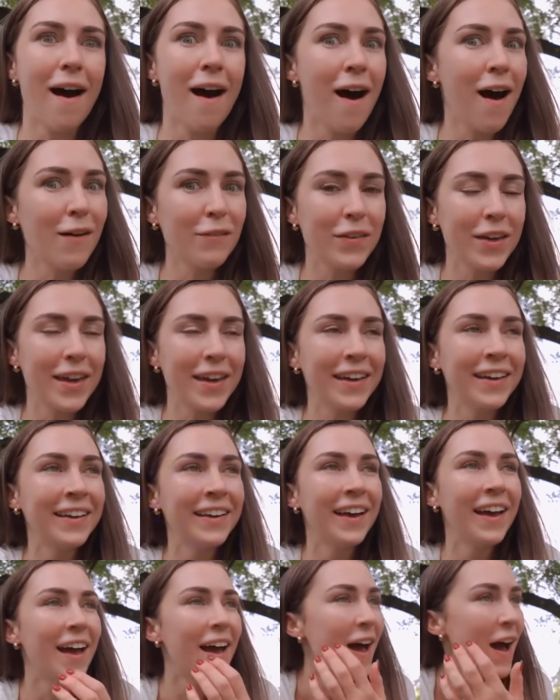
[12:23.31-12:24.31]
Avi,
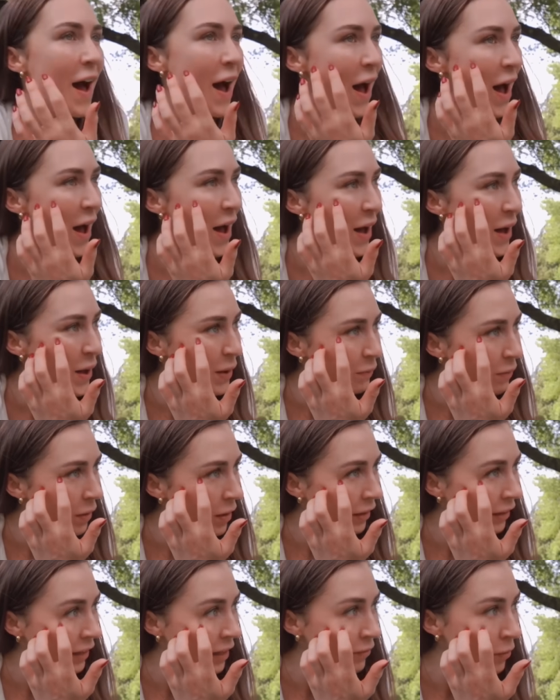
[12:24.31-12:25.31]

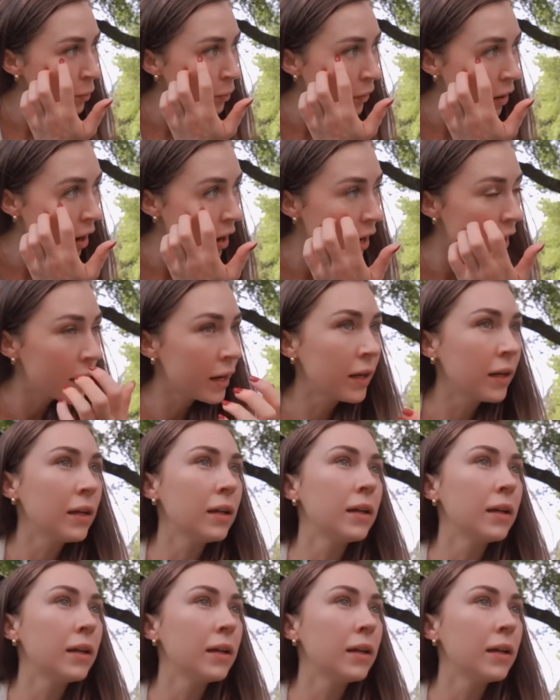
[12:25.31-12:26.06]
live abroad.